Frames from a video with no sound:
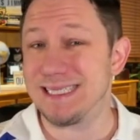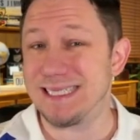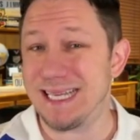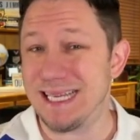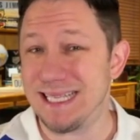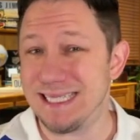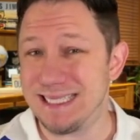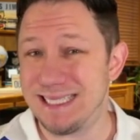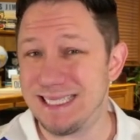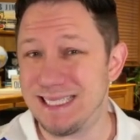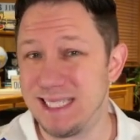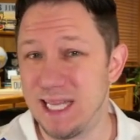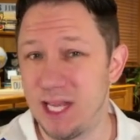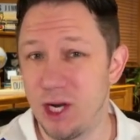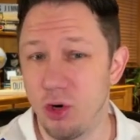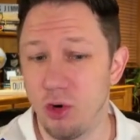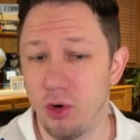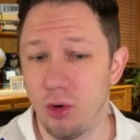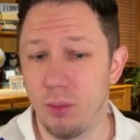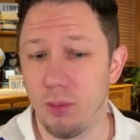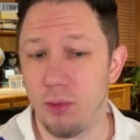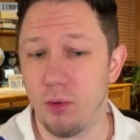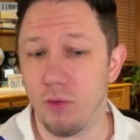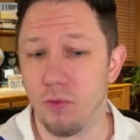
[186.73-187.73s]

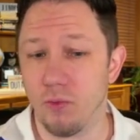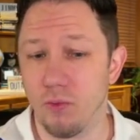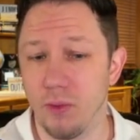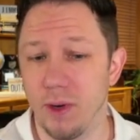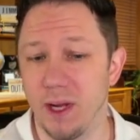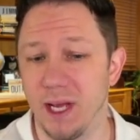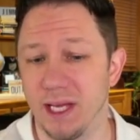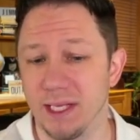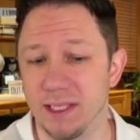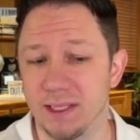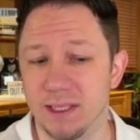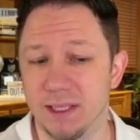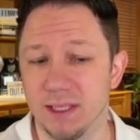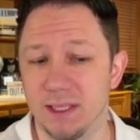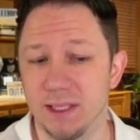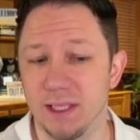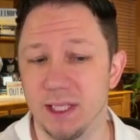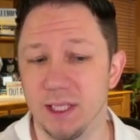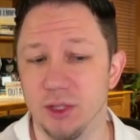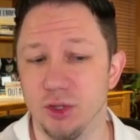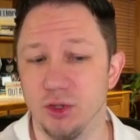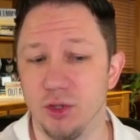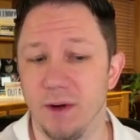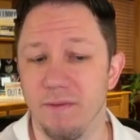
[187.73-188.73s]
considerable risks
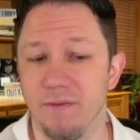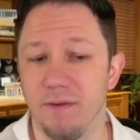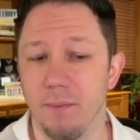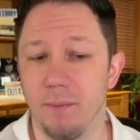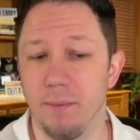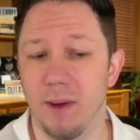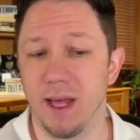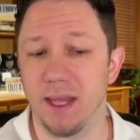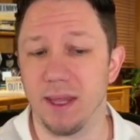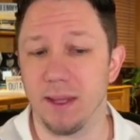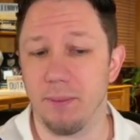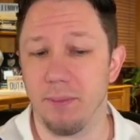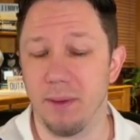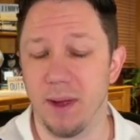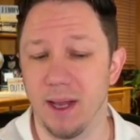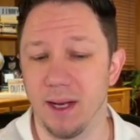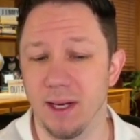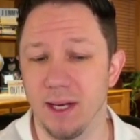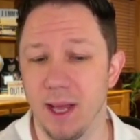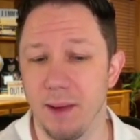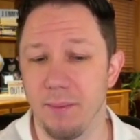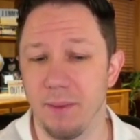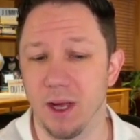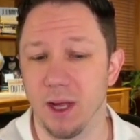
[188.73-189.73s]
driven by the
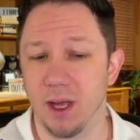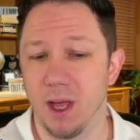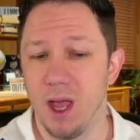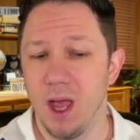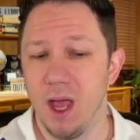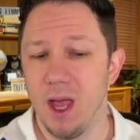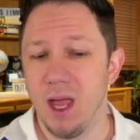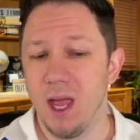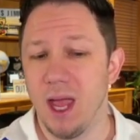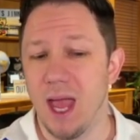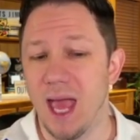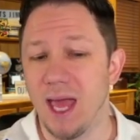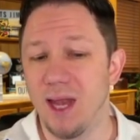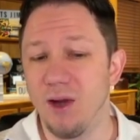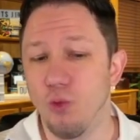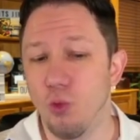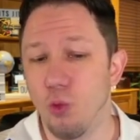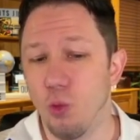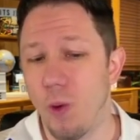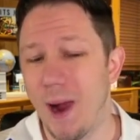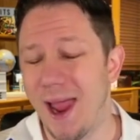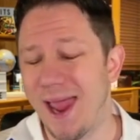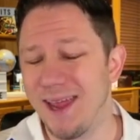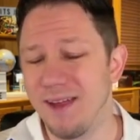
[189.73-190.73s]
pandemic and
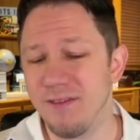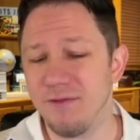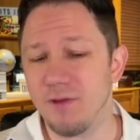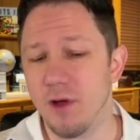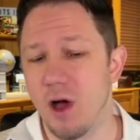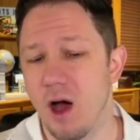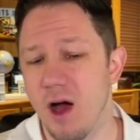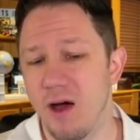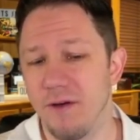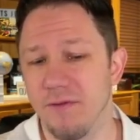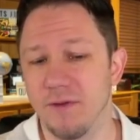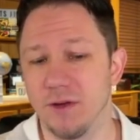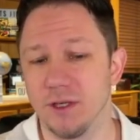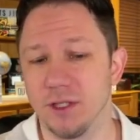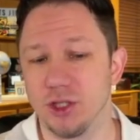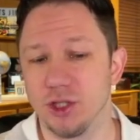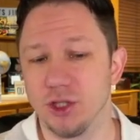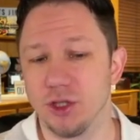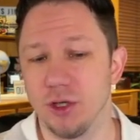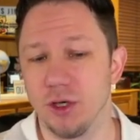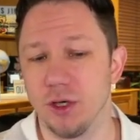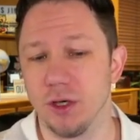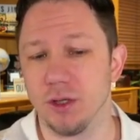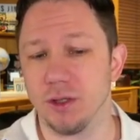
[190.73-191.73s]
waved off
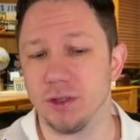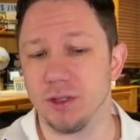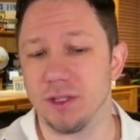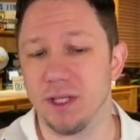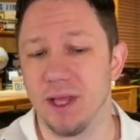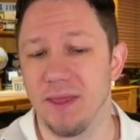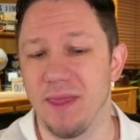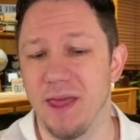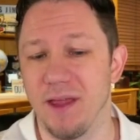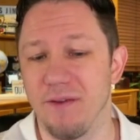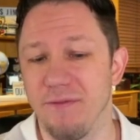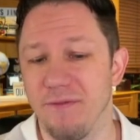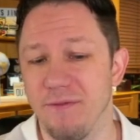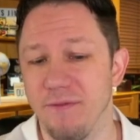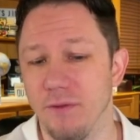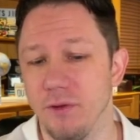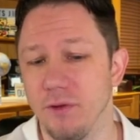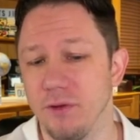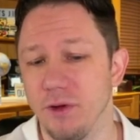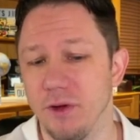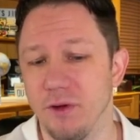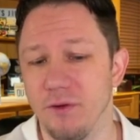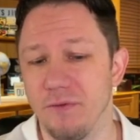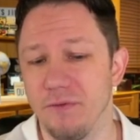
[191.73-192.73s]
concerns that
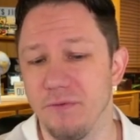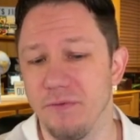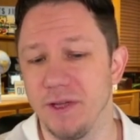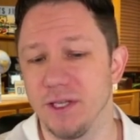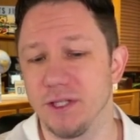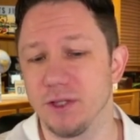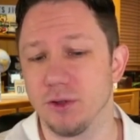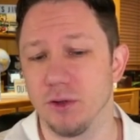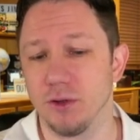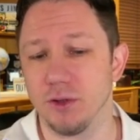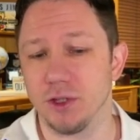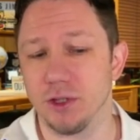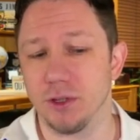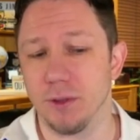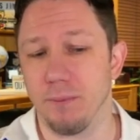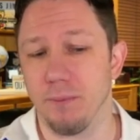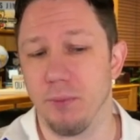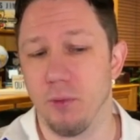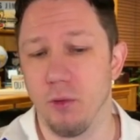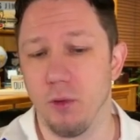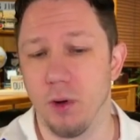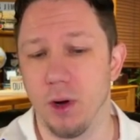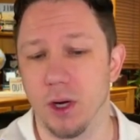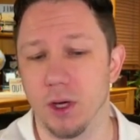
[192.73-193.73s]
further fiscal
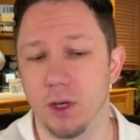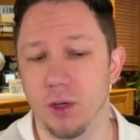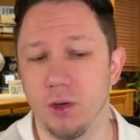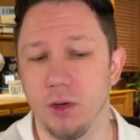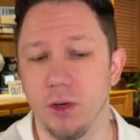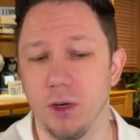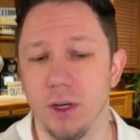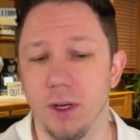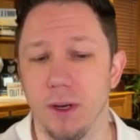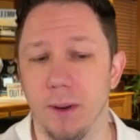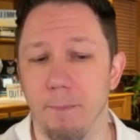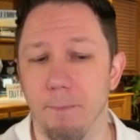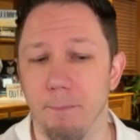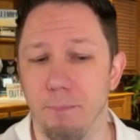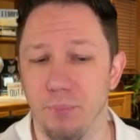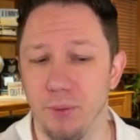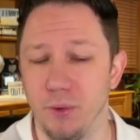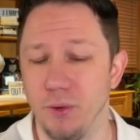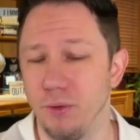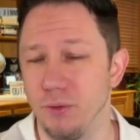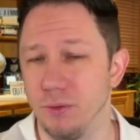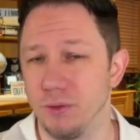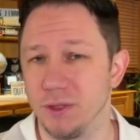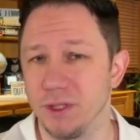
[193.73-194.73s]
support could
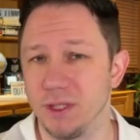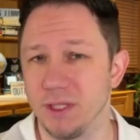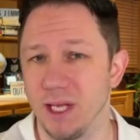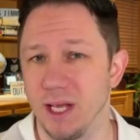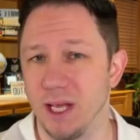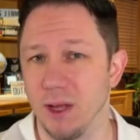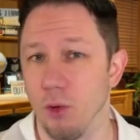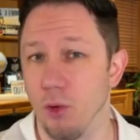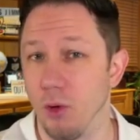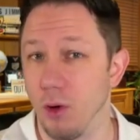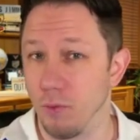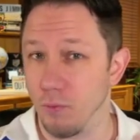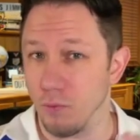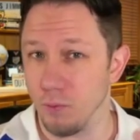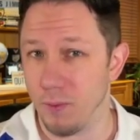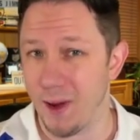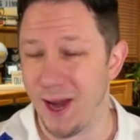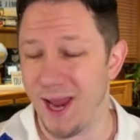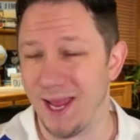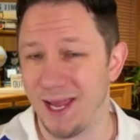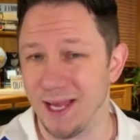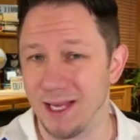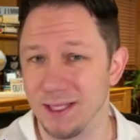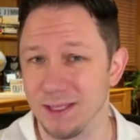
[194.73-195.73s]
boost or
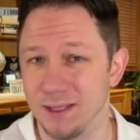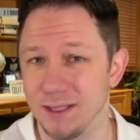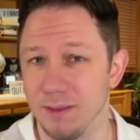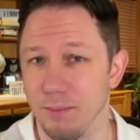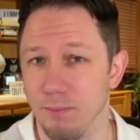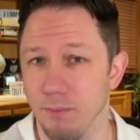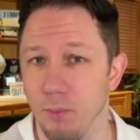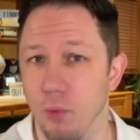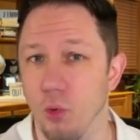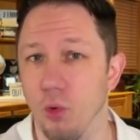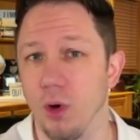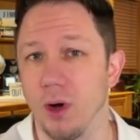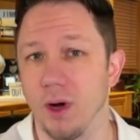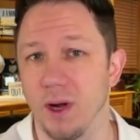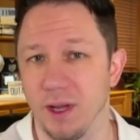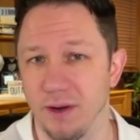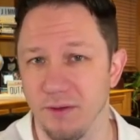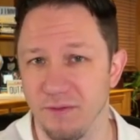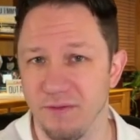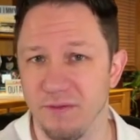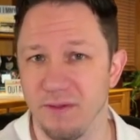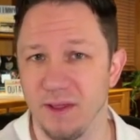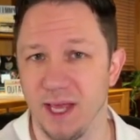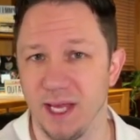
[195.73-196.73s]
raise more
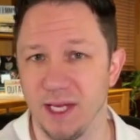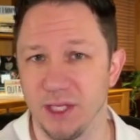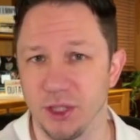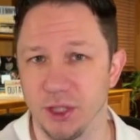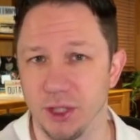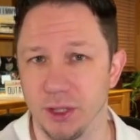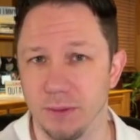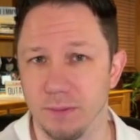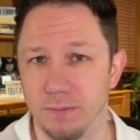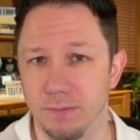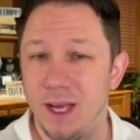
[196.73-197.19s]
inflation.